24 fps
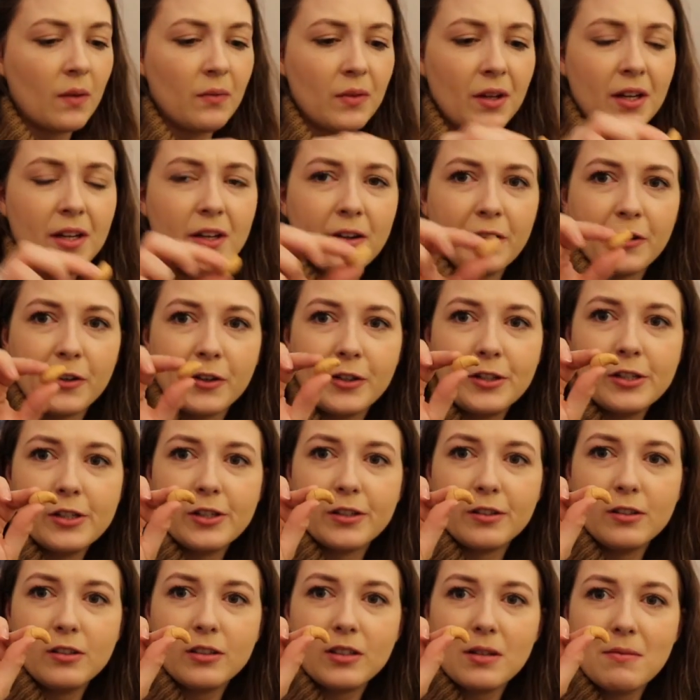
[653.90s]
They are
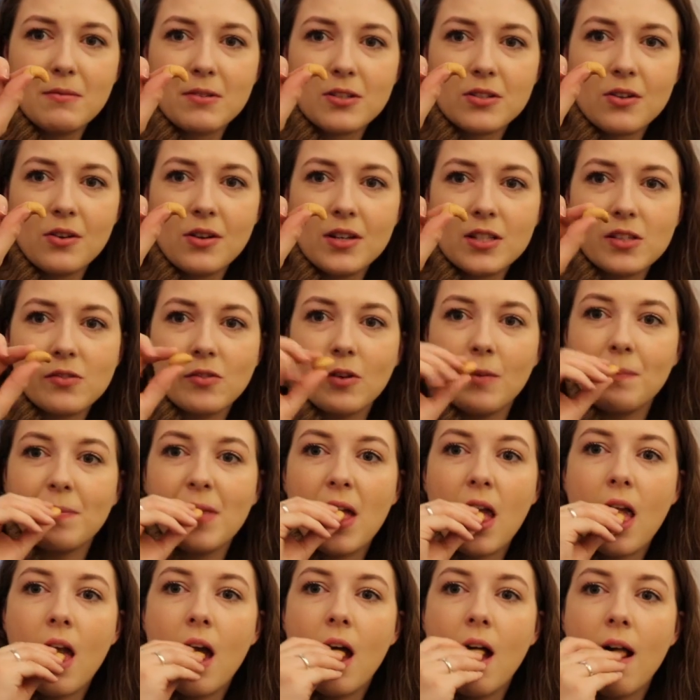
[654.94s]
good. Look at the size of
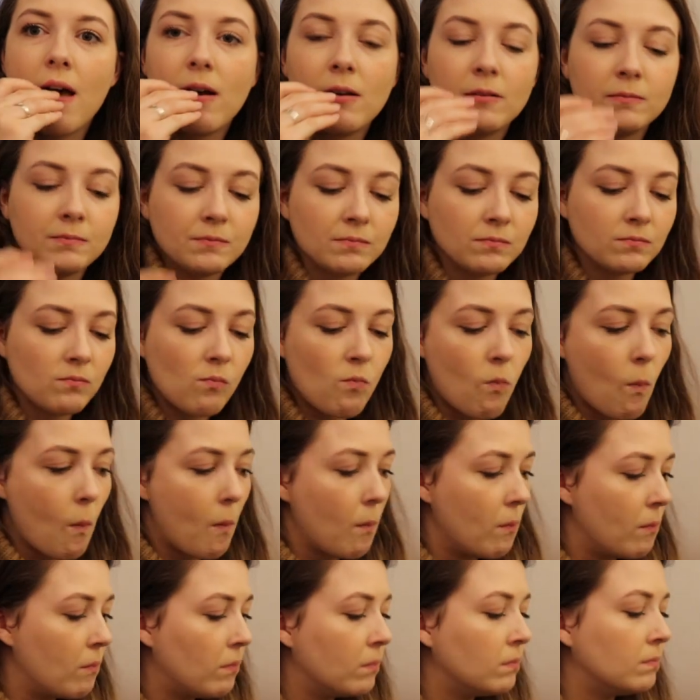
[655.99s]

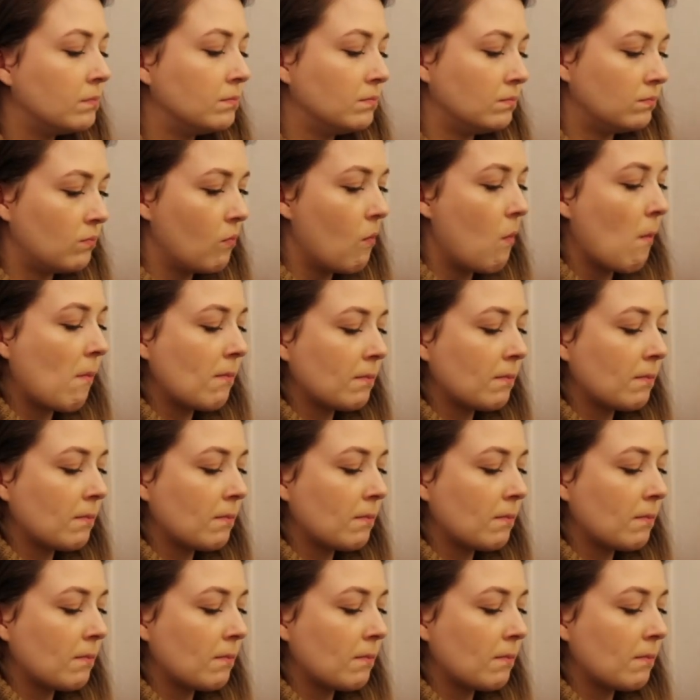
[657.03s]
them.